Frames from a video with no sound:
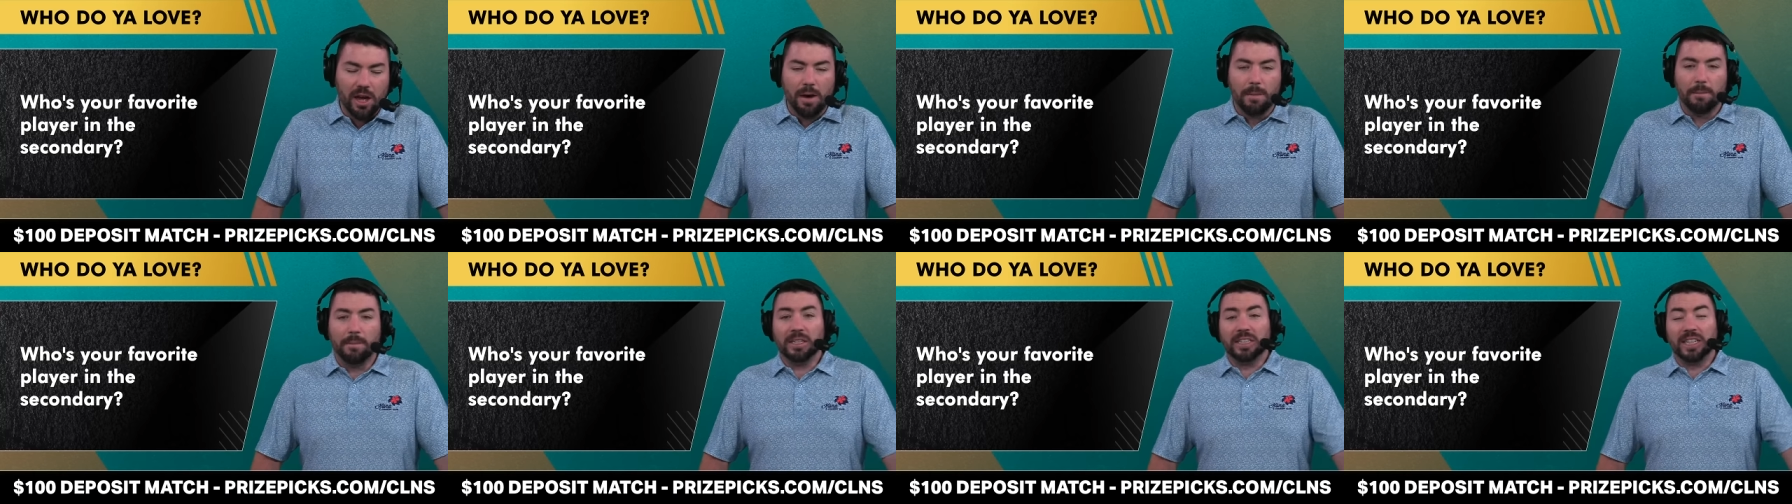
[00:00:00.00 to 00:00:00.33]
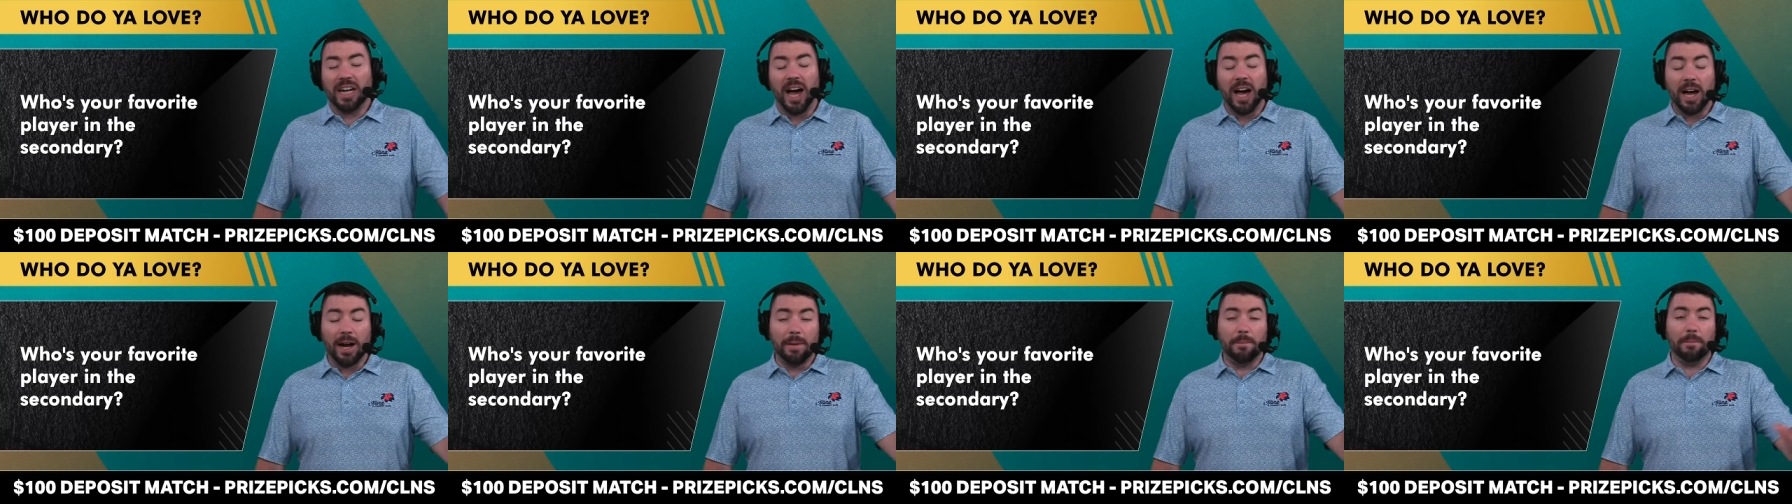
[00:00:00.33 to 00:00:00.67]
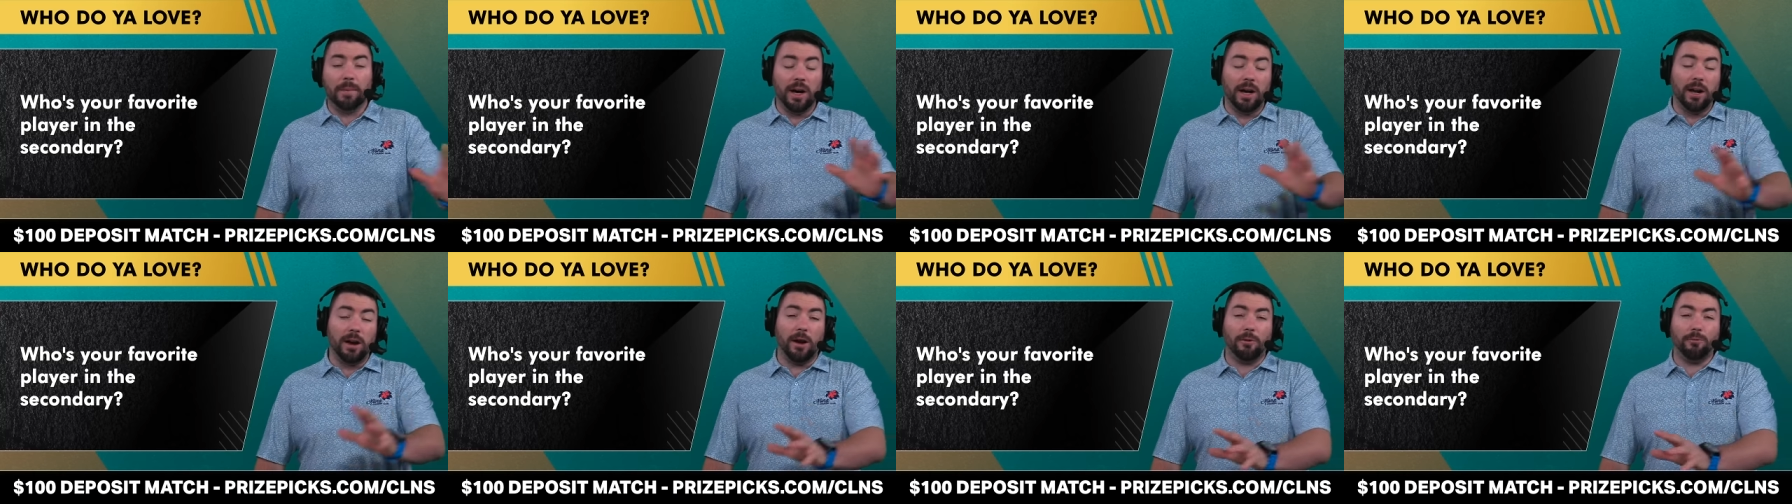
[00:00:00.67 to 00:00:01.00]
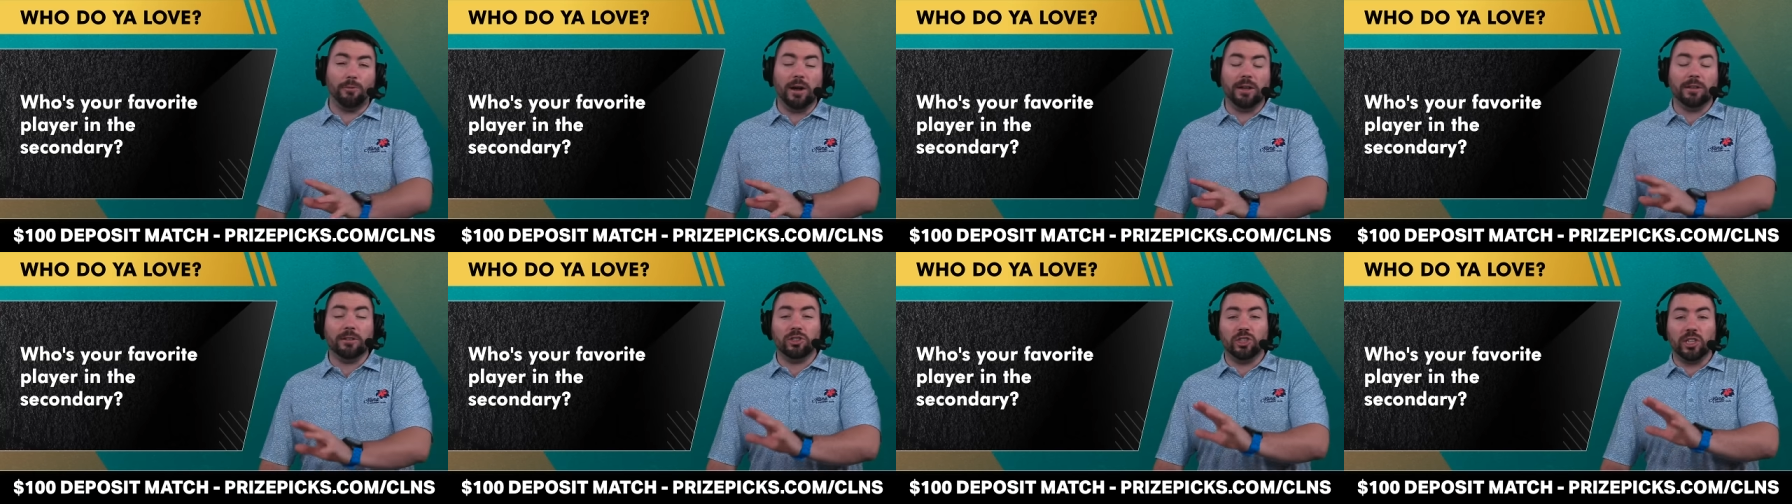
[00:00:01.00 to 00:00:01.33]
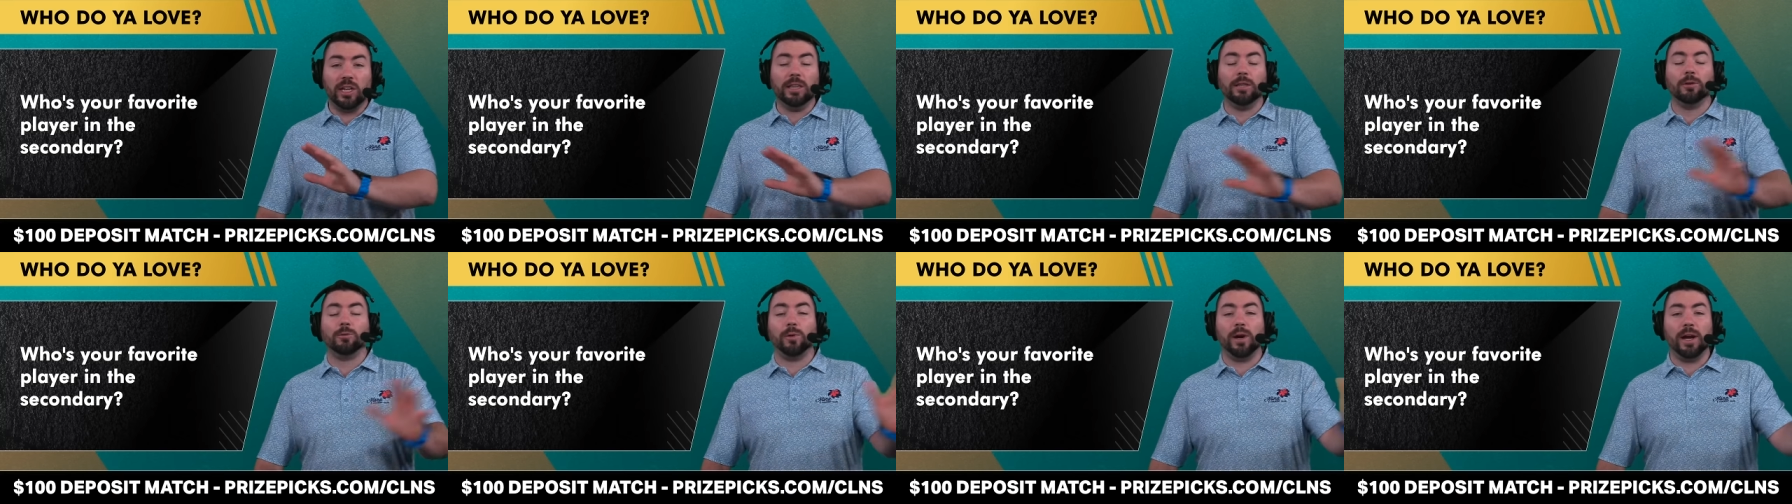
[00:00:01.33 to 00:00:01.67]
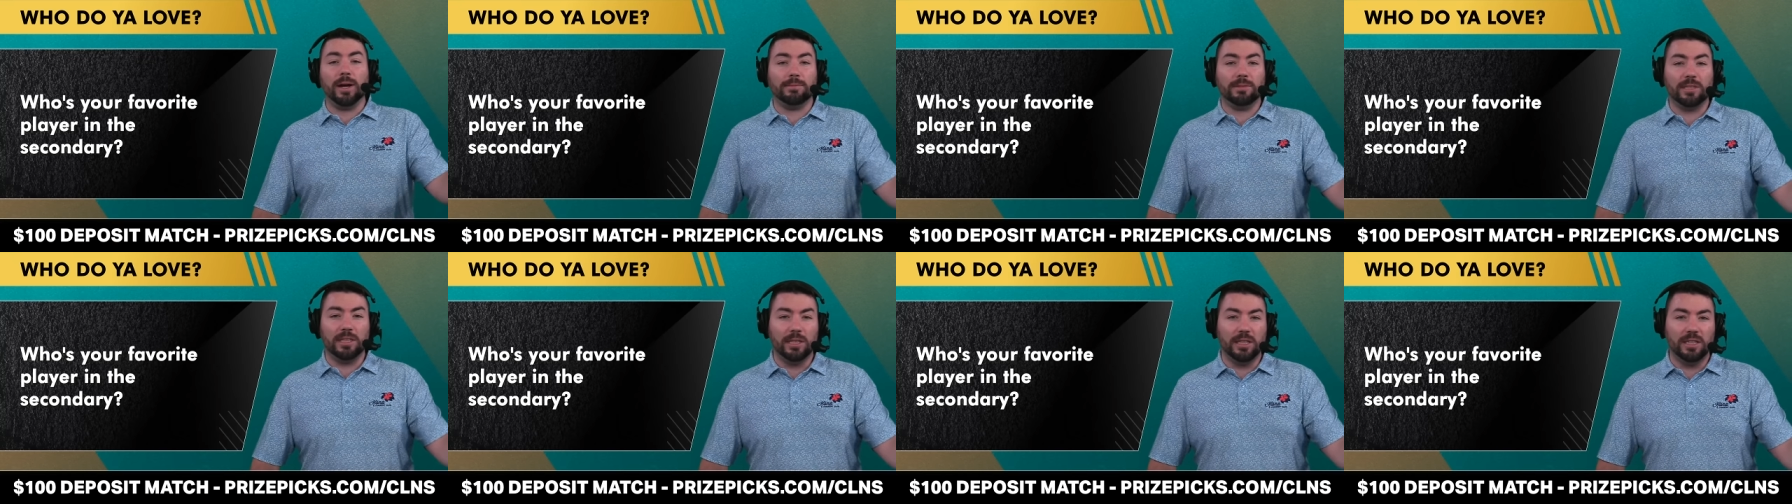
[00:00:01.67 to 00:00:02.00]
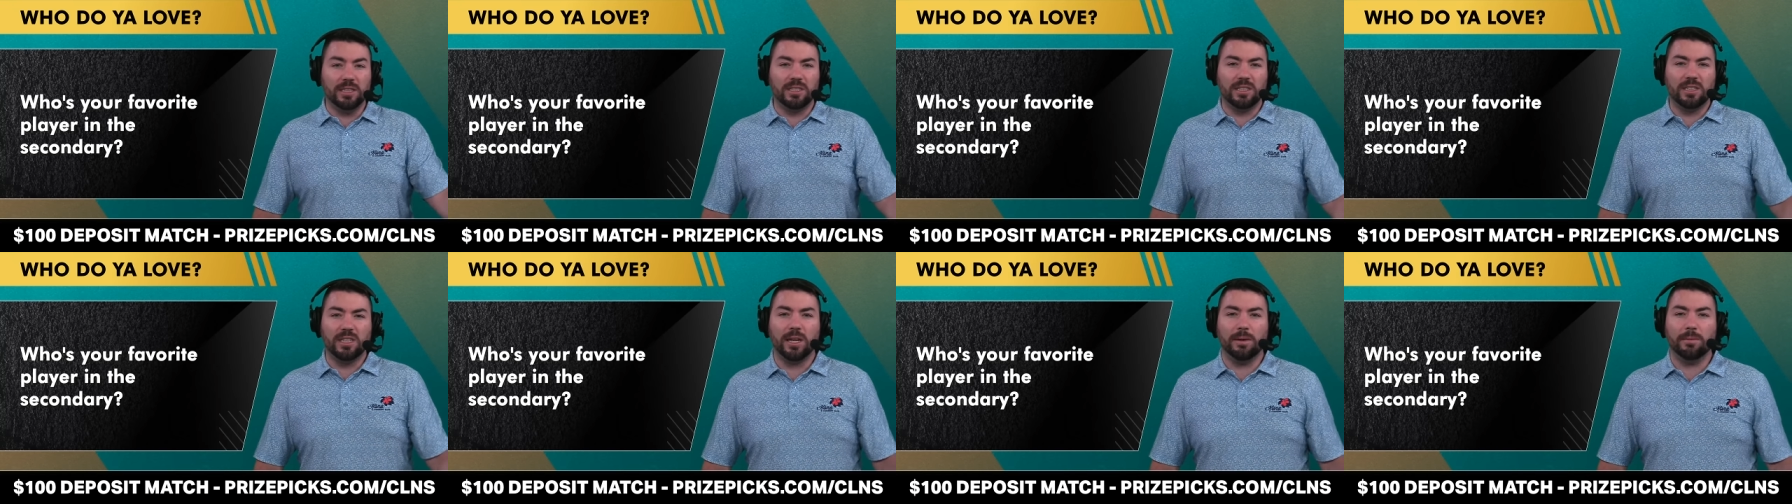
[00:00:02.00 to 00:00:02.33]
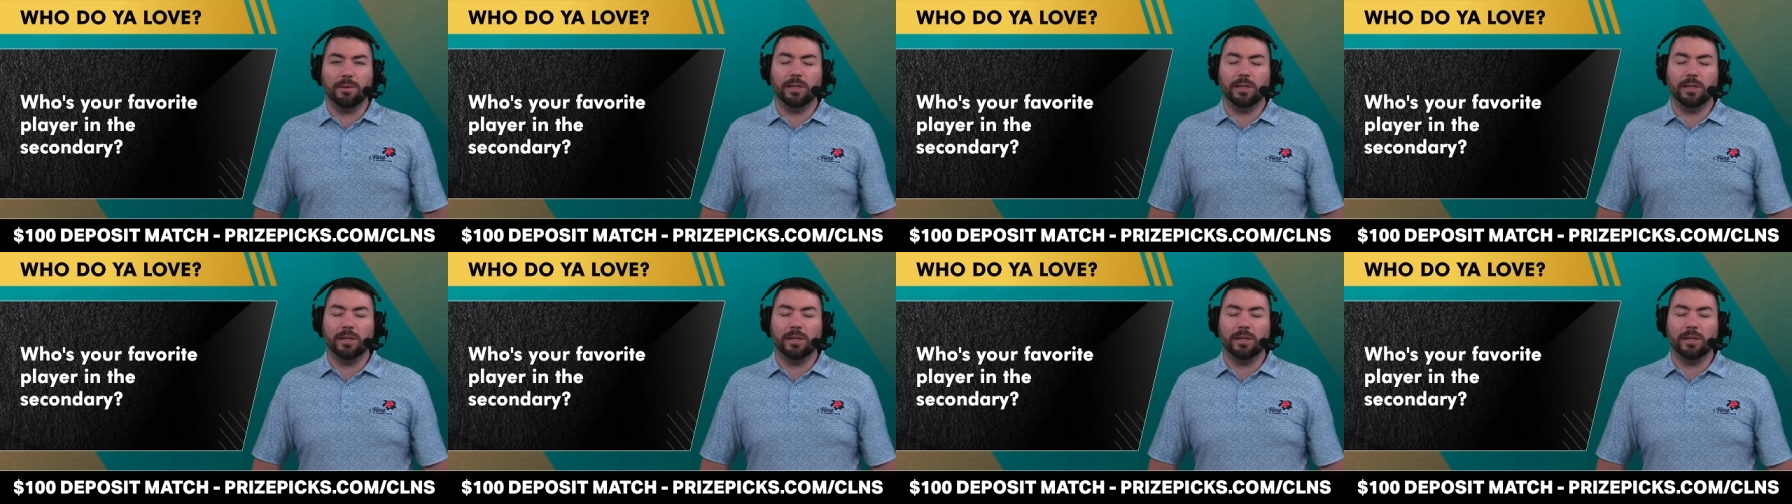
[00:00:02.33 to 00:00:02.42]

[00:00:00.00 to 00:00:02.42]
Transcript: but uh, rather, Jalen Ramsey leads the team